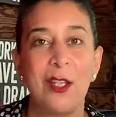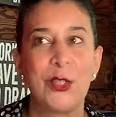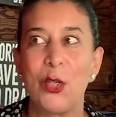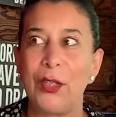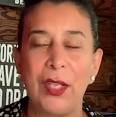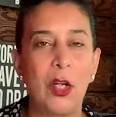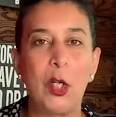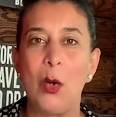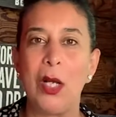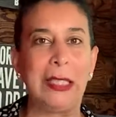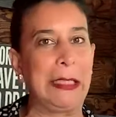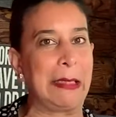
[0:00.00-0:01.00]
So they're
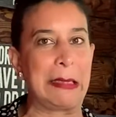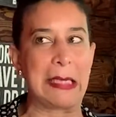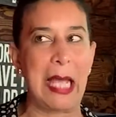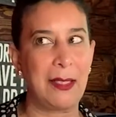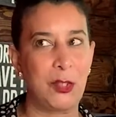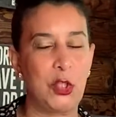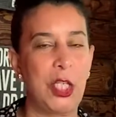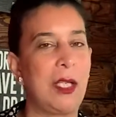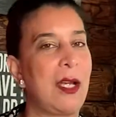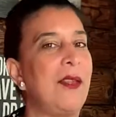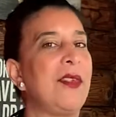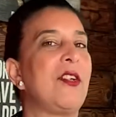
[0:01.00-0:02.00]
calling the Tax
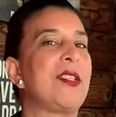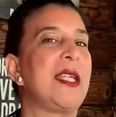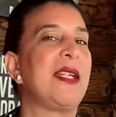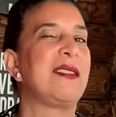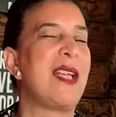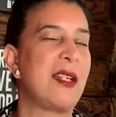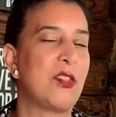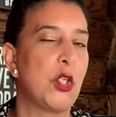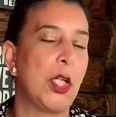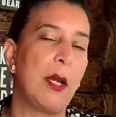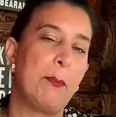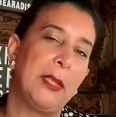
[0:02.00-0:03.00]
Chica and they're saying, Tax
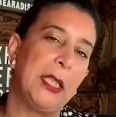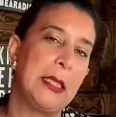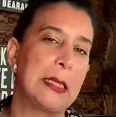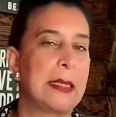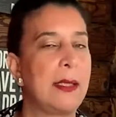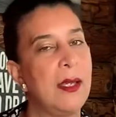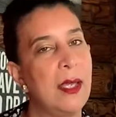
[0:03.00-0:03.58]
Chica, please